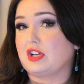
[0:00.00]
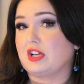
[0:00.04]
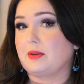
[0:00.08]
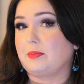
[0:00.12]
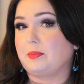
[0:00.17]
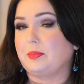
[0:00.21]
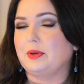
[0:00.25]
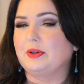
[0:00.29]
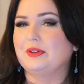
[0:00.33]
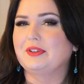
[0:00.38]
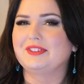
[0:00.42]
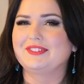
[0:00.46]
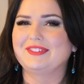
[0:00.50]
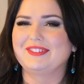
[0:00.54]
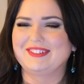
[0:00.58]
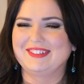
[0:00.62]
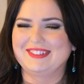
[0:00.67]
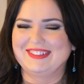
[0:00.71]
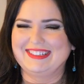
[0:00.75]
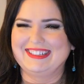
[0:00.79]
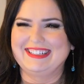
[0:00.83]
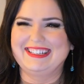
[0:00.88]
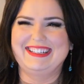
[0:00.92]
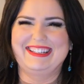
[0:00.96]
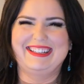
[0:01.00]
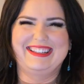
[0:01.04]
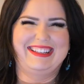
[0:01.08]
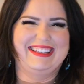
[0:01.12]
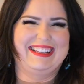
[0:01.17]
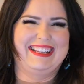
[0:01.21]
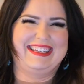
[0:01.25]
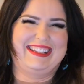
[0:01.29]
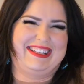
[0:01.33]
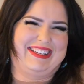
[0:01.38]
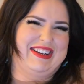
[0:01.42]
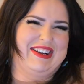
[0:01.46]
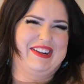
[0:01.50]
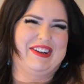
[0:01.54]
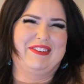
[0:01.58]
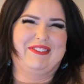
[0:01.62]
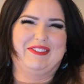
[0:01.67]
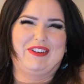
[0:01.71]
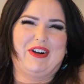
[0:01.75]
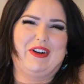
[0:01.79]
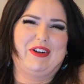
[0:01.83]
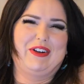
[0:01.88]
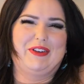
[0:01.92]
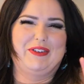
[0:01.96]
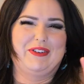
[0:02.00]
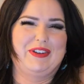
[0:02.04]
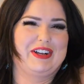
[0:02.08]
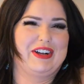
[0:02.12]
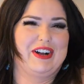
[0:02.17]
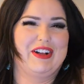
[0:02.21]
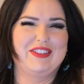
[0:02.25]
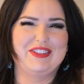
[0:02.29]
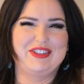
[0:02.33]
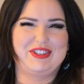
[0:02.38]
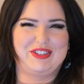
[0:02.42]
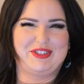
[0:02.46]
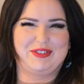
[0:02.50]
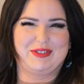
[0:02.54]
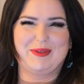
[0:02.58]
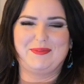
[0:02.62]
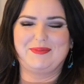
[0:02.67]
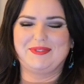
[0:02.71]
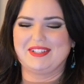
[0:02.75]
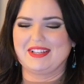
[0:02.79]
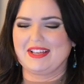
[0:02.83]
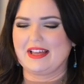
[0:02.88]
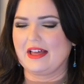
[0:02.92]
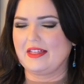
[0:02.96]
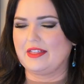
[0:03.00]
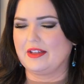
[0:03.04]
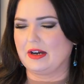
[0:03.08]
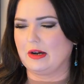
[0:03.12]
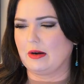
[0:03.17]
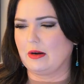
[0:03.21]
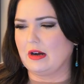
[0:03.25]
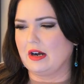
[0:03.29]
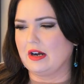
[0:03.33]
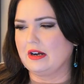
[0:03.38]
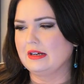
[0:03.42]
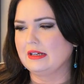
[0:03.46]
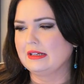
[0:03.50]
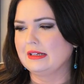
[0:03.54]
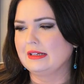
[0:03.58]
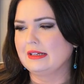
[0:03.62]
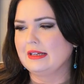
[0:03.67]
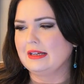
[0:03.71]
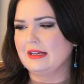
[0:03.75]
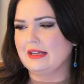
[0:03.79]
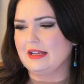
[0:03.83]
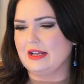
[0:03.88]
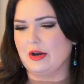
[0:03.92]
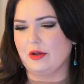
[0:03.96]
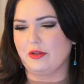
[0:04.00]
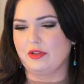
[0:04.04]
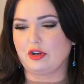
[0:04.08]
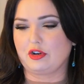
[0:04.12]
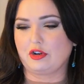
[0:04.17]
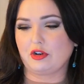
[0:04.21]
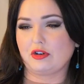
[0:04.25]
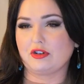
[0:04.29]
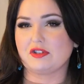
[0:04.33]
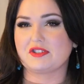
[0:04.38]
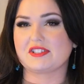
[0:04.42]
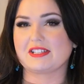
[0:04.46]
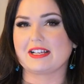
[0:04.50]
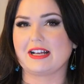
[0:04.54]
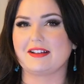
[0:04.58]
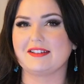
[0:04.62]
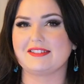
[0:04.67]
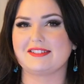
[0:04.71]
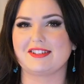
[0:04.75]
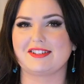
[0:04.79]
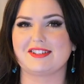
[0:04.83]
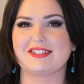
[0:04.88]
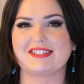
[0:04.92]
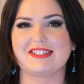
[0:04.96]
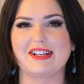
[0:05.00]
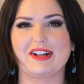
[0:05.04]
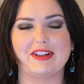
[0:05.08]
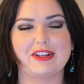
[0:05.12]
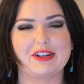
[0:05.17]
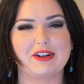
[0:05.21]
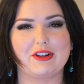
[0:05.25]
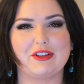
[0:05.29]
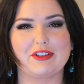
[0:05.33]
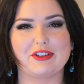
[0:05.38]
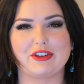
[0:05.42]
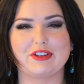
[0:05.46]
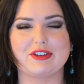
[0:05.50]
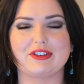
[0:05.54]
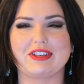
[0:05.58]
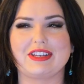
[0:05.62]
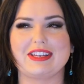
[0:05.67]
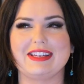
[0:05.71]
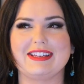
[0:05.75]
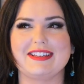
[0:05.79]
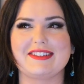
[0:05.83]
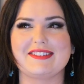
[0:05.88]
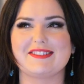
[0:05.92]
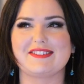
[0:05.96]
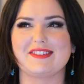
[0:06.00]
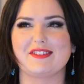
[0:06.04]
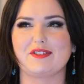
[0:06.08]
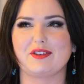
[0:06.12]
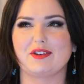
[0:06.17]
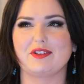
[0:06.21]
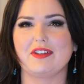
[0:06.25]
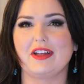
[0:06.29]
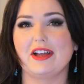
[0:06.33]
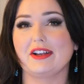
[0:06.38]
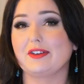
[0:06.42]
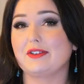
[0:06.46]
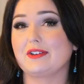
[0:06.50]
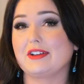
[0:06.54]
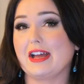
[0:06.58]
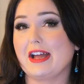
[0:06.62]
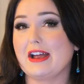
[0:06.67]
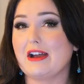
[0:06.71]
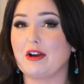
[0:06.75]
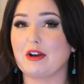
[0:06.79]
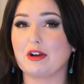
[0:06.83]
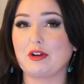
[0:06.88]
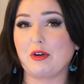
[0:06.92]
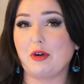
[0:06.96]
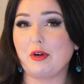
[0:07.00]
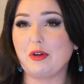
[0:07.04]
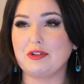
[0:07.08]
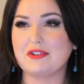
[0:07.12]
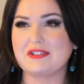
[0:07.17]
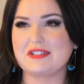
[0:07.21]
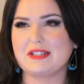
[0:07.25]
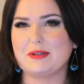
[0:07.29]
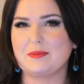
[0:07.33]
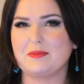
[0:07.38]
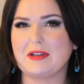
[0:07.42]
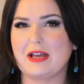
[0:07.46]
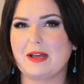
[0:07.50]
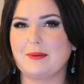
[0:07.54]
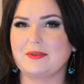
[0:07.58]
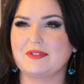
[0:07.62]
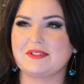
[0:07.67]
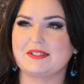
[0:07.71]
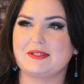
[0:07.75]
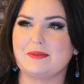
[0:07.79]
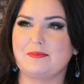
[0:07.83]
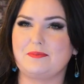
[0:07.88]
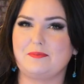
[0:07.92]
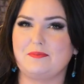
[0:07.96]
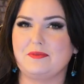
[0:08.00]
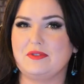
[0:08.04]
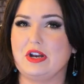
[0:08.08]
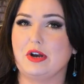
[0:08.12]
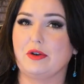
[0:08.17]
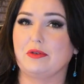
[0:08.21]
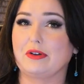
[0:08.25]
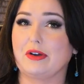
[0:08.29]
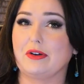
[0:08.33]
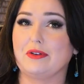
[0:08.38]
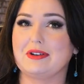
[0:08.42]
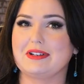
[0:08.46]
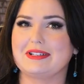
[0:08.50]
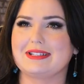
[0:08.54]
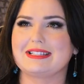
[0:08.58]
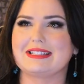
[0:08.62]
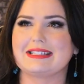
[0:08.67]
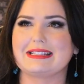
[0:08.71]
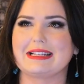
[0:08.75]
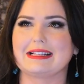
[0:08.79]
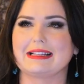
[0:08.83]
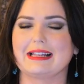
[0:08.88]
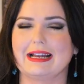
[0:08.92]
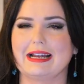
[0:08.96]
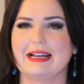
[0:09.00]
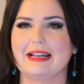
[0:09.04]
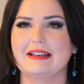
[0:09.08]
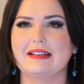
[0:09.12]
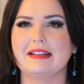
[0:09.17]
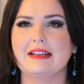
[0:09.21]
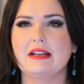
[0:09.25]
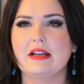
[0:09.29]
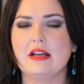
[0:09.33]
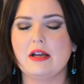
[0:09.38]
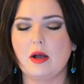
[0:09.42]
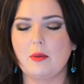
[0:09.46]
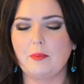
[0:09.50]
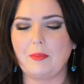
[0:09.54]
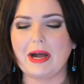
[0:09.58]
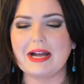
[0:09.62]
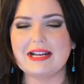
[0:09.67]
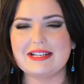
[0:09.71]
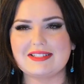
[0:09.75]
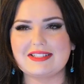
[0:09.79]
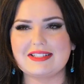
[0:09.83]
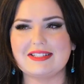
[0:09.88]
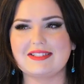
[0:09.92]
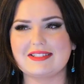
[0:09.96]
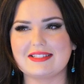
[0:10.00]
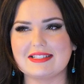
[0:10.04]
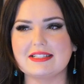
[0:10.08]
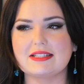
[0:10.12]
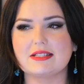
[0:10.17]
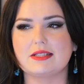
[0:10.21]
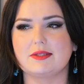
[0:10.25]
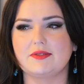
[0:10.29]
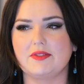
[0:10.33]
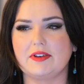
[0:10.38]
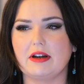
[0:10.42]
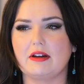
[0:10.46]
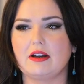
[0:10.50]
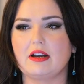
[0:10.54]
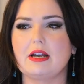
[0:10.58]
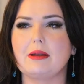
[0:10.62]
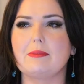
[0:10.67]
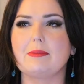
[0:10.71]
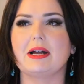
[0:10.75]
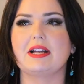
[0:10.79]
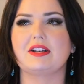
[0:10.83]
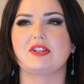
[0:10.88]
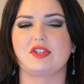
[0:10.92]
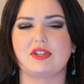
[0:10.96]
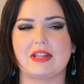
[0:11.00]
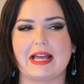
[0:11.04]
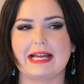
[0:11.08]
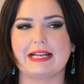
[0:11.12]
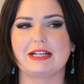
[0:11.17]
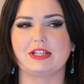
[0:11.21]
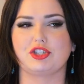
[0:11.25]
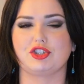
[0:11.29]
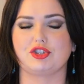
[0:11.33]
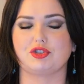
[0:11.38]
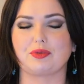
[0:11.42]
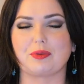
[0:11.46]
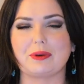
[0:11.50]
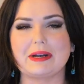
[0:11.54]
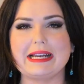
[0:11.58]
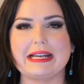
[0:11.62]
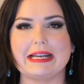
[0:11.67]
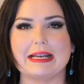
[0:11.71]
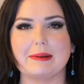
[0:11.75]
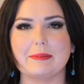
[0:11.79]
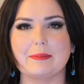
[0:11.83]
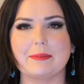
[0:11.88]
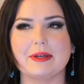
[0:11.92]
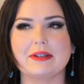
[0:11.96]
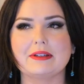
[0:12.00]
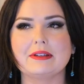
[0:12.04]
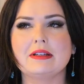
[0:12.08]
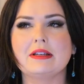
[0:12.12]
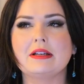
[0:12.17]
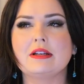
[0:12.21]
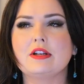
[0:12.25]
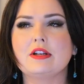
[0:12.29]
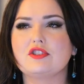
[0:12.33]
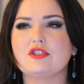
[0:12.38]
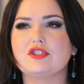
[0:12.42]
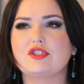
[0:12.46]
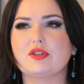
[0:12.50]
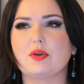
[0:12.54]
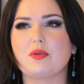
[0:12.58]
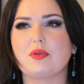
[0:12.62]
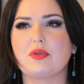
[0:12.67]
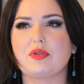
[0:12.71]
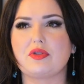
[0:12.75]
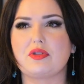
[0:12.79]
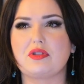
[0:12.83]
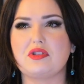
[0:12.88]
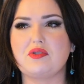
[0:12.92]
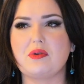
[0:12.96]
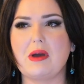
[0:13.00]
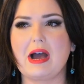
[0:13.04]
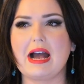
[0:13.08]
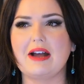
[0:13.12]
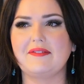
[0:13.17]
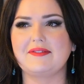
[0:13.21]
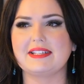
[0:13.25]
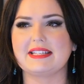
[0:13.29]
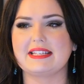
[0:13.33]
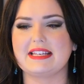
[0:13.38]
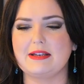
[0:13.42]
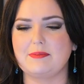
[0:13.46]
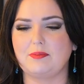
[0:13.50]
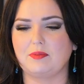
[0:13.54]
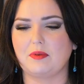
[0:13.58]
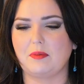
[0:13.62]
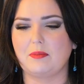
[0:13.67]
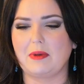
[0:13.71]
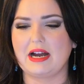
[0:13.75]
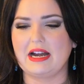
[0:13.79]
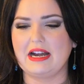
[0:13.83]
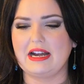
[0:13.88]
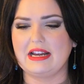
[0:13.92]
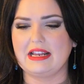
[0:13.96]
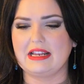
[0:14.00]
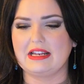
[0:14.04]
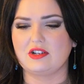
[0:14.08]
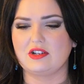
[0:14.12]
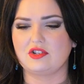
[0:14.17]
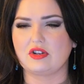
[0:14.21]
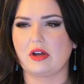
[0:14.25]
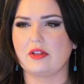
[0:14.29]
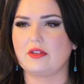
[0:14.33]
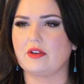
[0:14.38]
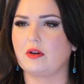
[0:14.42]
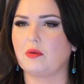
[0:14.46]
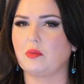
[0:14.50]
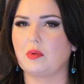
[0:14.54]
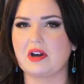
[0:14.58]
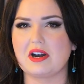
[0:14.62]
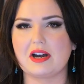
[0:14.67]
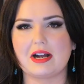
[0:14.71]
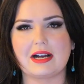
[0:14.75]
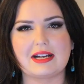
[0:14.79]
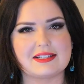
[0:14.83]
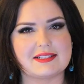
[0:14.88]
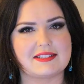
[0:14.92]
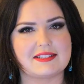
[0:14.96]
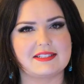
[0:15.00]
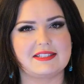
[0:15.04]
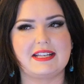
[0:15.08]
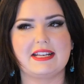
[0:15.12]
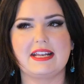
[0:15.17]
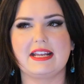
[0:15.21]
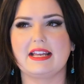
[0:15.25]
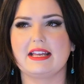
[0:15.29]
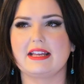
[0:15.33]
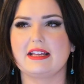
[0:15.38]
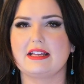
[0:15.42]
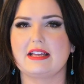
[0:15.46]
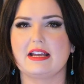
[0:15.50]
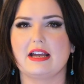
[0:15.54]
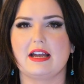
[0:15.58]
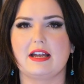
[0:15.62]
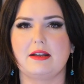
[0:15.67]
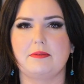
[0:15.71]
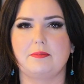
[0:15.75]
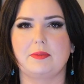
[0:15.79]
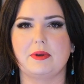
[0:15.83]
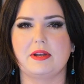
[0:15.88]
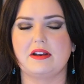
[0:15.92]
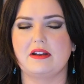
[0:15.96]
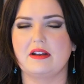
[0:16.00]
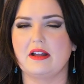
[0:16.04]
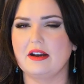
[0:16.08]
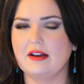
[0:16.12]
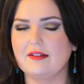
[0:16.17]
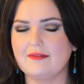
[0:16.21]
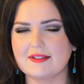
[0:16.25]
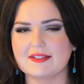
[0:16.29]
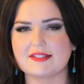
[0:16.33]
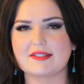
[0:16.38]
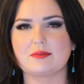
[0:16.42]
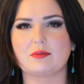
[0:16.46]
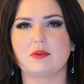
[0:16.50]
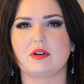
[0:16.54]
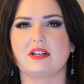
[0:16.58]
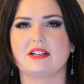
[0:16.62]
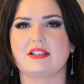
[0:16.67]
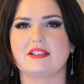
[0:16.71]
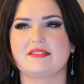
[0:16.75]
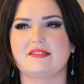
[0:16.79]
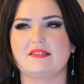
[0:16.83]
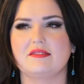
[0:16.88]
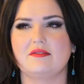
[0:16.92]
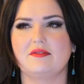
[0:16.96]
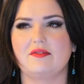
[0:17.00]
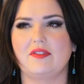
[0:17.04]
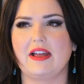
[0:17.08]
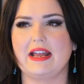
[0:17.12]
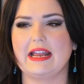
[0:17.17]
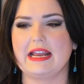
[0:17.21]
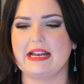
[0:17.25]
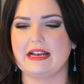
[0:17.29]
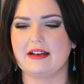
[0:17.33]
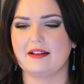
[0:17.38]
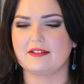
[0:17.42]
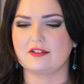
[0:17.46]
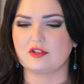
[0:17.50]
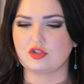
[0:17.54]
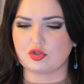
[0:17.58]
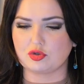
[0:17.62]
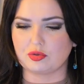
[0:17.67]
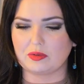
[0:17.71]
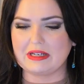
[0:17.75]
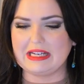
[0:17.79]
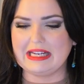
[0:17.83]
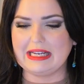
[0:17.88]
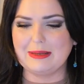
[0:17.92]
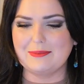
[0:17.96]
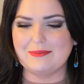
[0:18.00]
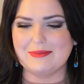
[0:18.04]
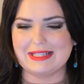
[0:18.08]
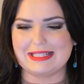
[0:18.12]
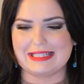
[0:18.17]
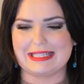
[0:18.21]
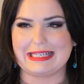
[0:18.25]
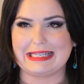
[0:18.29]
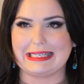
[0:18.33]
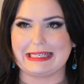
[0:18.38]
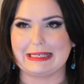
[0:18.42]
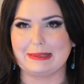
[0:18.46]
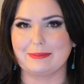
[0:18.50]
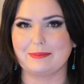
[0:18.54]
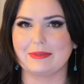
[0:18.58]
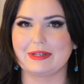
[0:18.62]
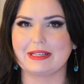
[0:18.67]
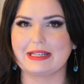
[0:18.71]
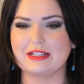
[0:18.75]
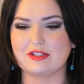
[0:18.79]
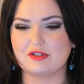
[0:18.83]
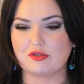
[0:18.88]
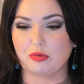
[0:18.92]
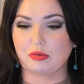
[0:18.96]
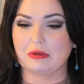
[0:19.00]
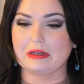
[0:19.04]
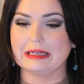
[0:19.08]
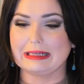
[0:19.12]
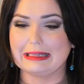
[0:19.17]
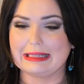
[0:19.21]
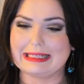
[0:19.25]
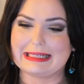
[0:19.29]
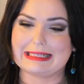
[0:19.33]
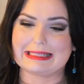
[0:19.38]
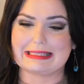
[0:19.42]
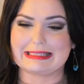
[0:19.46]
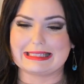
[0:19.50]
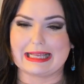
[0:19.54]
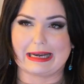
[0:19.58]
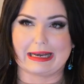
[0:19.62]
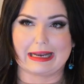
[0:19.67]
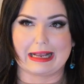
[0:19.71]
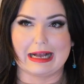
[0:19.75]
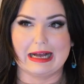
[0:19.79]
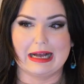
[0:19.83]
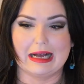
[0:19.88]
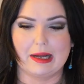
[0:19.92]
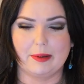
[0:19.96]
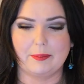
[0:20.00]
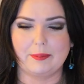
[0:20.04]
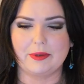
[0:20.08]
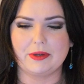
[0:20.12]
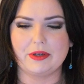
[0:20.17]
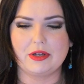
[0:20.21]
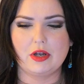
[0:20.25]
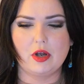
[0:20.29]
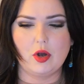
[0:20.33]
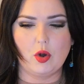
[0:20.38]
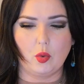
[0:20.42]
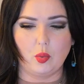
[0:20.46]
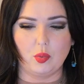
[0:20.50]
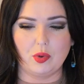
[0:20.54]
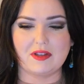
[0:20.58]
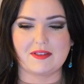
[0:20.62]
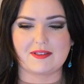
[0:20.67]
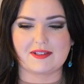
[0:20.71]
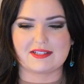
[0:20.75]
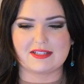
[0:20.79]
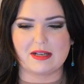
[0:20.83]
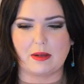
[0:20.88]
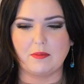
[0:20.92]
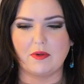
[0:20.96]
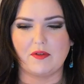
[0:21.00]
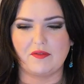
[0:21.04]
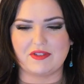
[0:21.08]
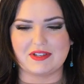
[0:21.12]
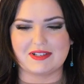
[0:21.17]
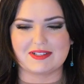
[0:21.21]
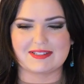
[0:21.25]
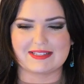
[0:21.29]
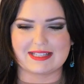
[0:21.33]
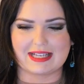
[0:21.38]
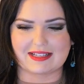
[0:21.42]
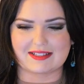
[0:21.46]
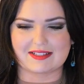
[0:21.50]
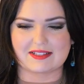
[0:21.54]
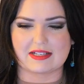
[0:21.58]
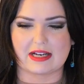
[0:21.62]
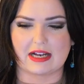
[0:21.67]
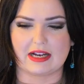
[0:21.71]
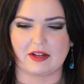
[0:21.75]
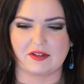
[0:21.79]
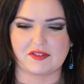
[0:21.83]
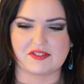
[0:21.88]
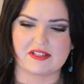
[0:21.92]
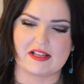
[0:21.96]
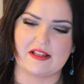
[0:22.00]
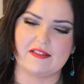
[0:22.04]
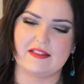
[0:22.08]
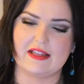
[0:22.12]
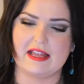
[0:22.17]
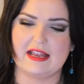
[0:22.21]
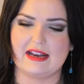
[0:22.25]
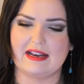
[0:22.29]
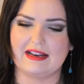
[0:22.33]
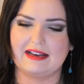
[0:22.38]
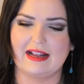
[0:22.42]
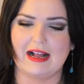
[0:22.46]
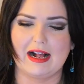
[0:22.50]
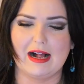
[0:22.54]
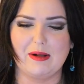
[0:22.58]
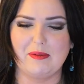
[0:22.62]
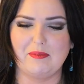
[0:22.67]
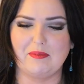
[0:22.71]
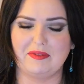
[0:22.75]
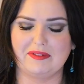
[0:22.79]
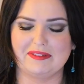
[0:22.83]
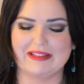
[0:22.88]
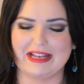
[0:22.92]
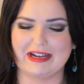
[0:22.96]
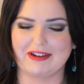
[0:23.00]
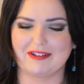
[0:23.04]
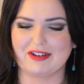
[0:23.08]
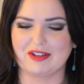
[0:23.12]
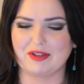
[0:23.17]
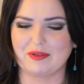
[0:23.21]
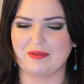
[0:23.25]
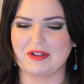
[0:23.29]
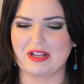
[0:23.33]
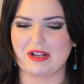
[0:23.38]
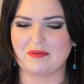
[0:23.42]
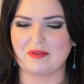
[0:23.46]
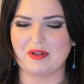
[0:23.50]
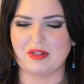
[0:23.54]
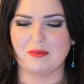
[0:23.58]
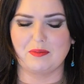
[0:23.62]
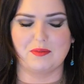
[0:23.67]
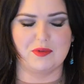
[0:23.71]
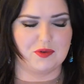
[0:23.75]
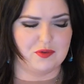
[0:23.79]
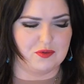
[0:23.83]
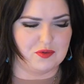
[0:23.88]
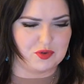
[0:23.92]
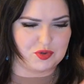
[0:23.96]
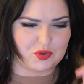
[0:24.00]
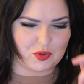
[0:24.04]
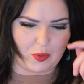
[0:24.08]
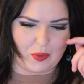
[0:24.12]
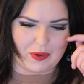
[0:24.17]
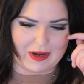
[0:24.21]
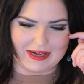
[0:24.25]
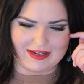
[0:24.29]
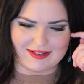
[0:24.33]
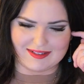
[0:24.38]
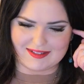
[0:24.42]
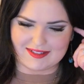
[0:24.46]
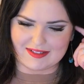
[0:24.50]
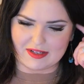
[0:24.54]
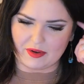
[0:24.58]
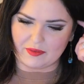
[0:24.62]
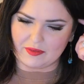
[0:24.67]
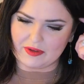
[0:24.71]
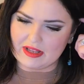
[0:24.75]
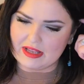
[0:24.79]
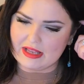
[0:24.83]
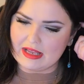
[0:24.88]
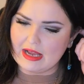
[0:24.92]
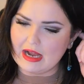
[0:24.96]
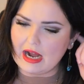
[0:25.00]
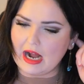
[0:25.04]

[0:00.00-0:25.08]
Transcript: ship. Like, you know, we're all going on the trip together. Or, you know, the Girl Scouts that are selling all the cookies and they're like, okay, our goal is to be able to, you know, go to Disneyland. Pisces is very much that dream. So you have to keep reminding each other, we're not seeing it yet, but none of this work is in vain. The dream team is really setting up with some of these sextiles, and then later in the week when the moon joins. So